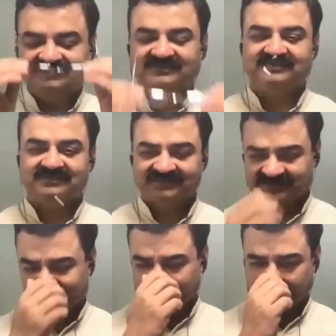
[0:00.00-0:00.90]
the OKR
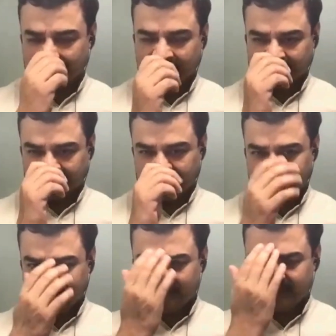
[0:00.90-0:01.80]
framework gives
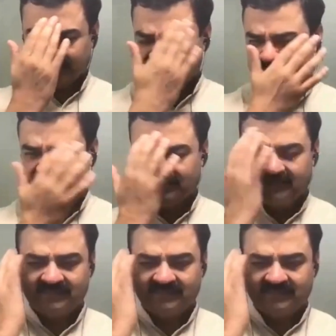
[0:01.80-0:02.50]
to the